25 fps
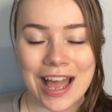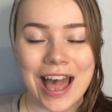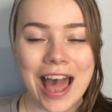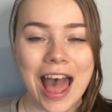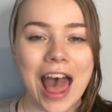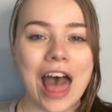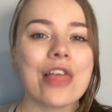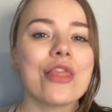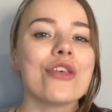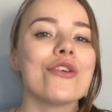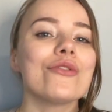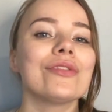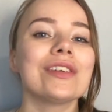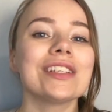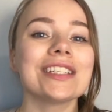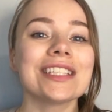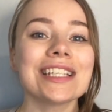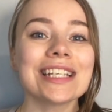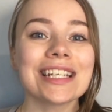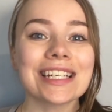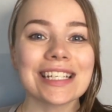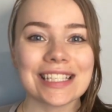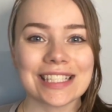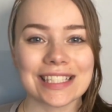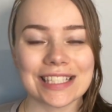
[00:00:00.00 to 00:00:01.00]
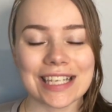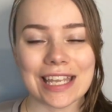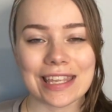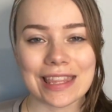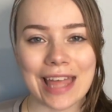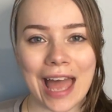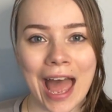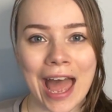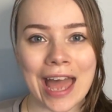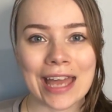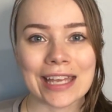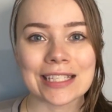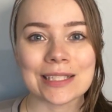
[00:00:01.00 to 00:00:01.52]
And the reason I say
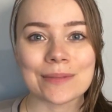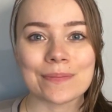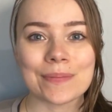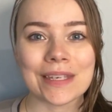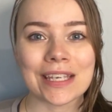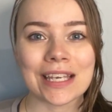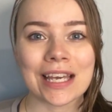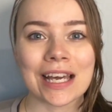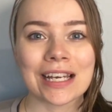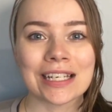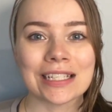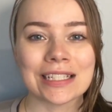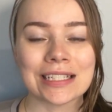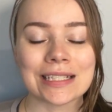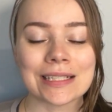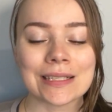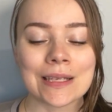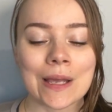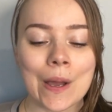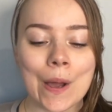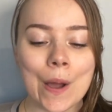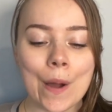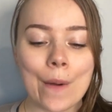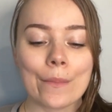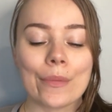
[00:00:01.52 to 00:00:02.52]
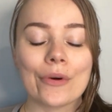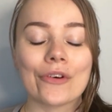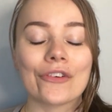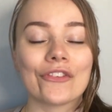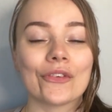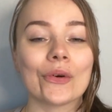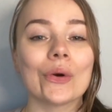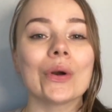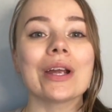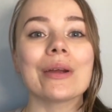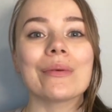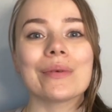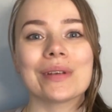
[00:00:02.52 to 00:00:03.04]
that is because
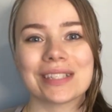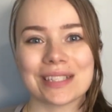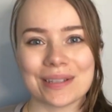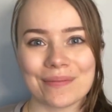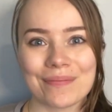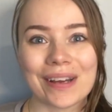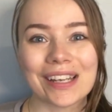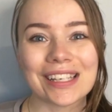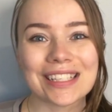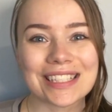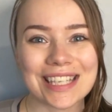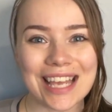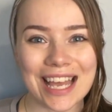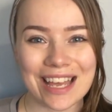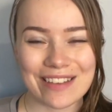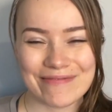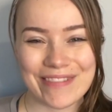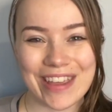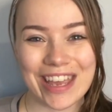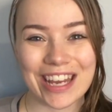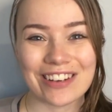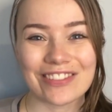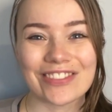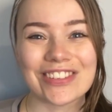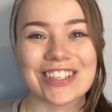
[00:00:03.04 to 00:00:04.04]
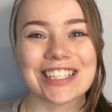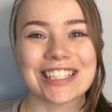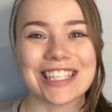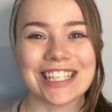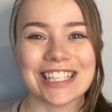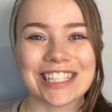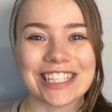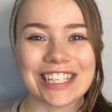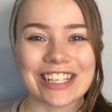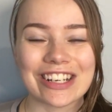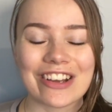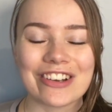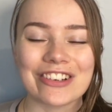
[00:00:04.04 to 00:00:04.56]
before I was a mindset and
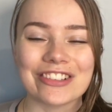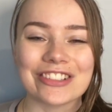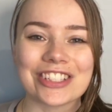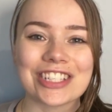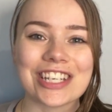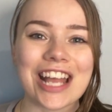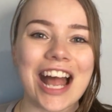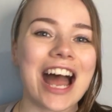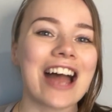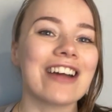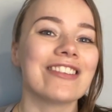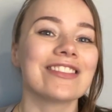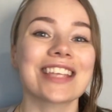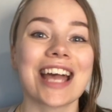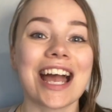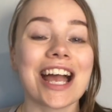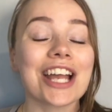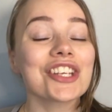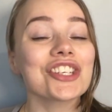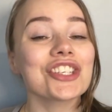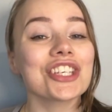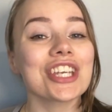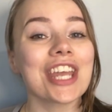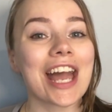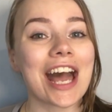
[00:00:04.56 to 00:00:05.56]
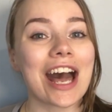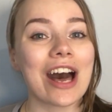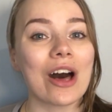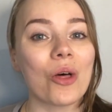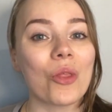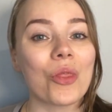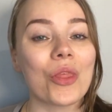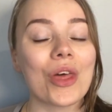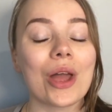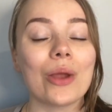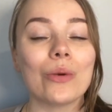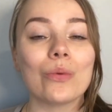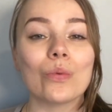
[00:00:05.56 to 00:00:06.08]
manifestation coach, I was actually a health
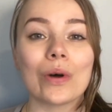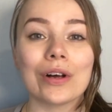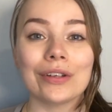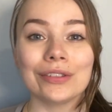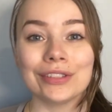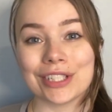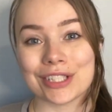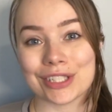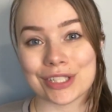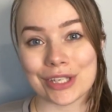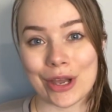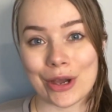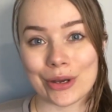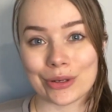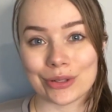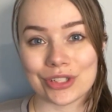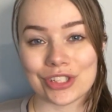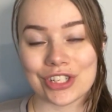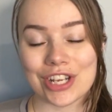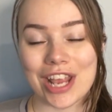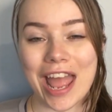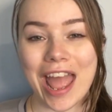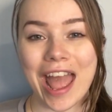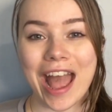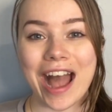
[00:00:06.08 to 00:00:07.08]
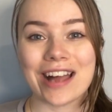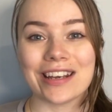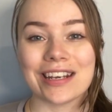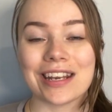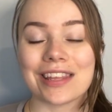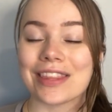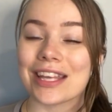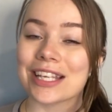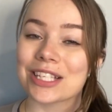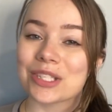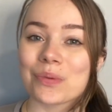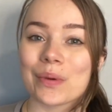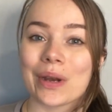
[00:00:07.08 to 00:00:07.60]
and wellness coach, and
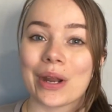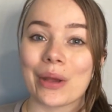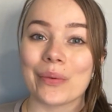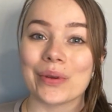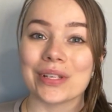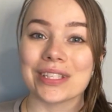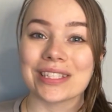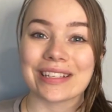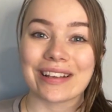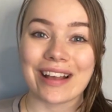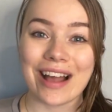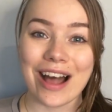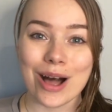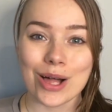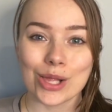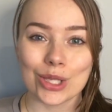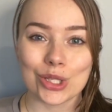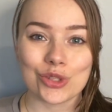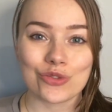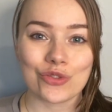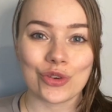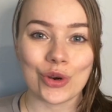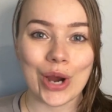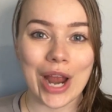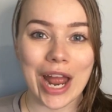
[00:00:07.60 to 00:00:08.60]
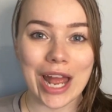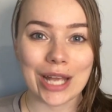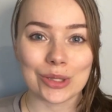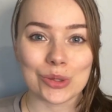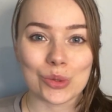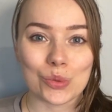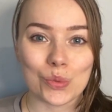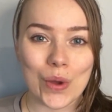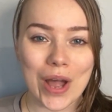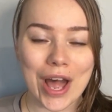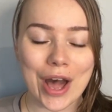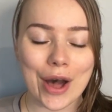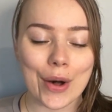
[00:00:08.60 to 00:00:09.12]
that's what I went to college for as
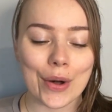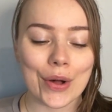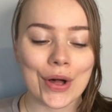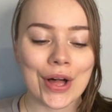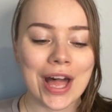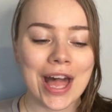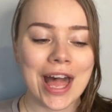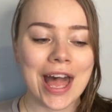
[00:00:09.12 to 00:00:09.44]
well.